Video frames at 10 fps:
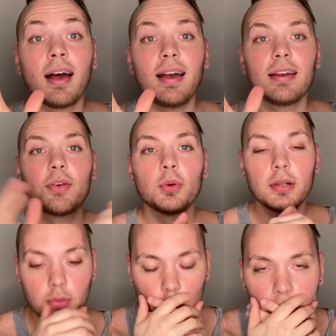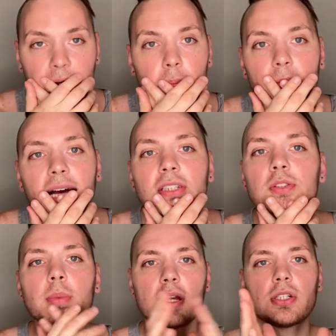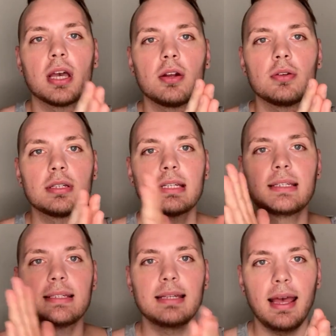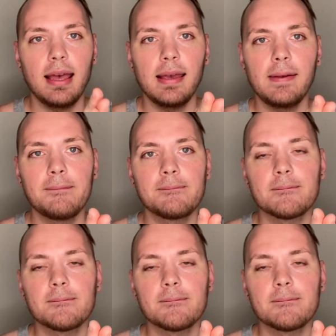Hi everyone, welcome back to my channel. Today